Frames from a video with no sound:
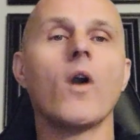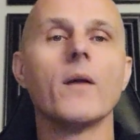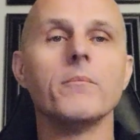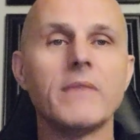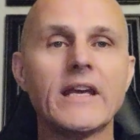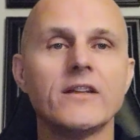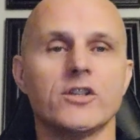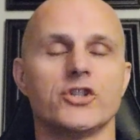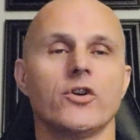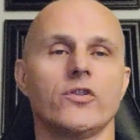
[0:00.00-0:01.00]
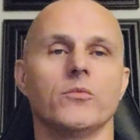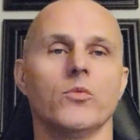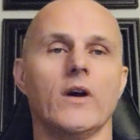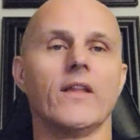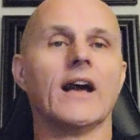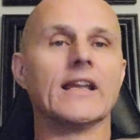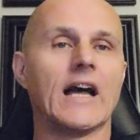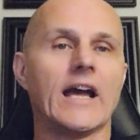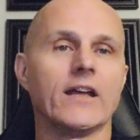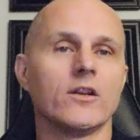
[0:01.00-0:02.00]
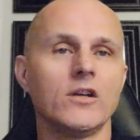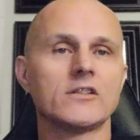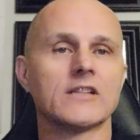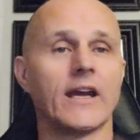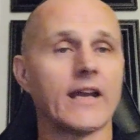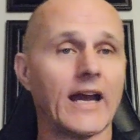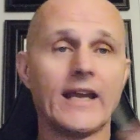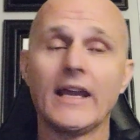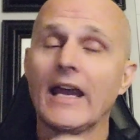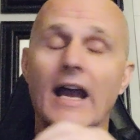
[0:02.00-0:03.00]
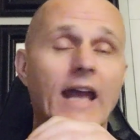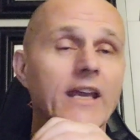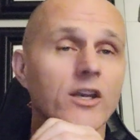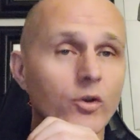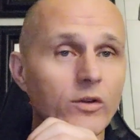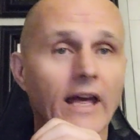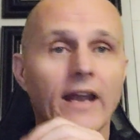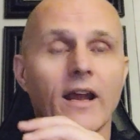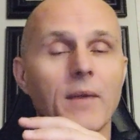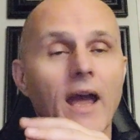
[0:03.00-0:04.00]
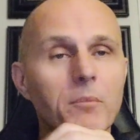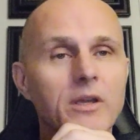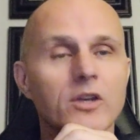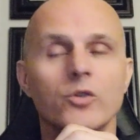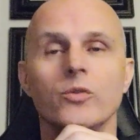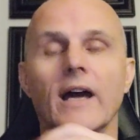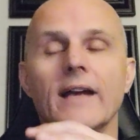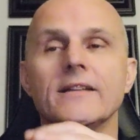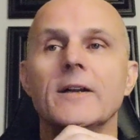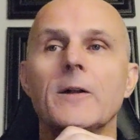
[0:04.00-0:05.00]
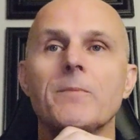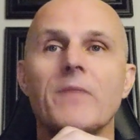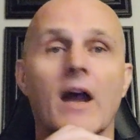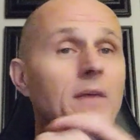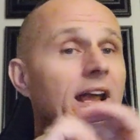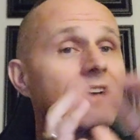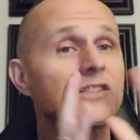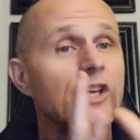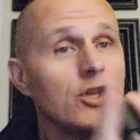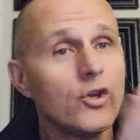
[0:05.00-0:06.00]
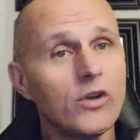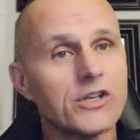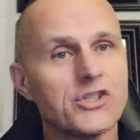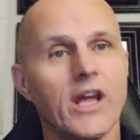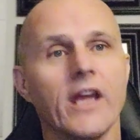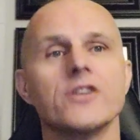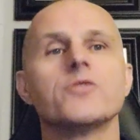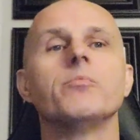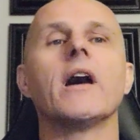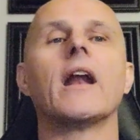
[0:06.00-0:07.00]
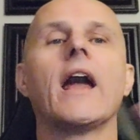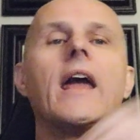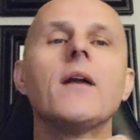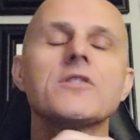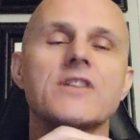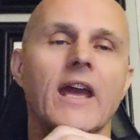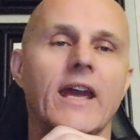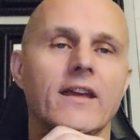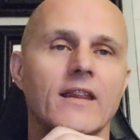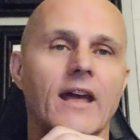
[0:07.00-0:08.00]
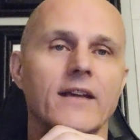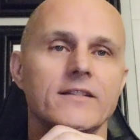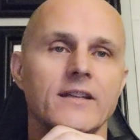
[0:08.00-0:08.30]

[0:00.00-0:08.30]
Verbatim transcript: me to show them what a lion looks like. I, I can do that. I'm happy to do that. I'm not asking you to change, but I am saying that